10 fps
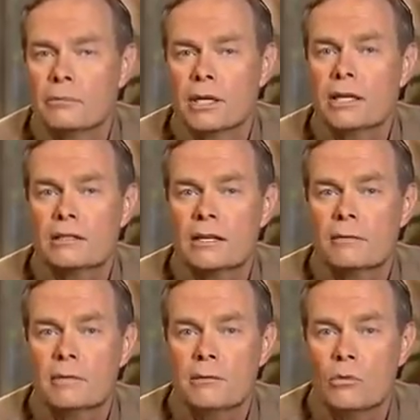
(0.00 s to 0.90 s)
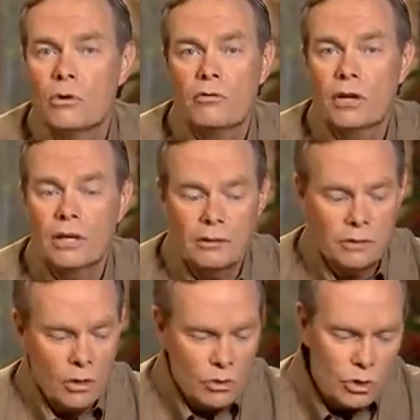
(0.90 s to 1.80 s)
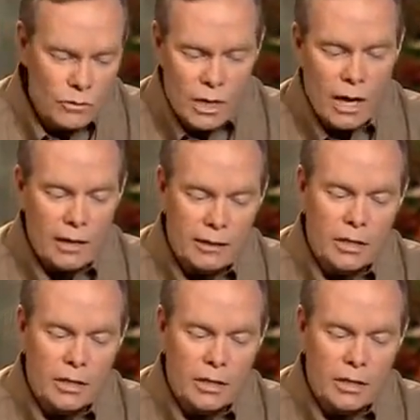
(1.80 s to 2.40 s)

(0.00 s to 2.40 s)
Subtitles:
Please give me more faith." No, you've got it.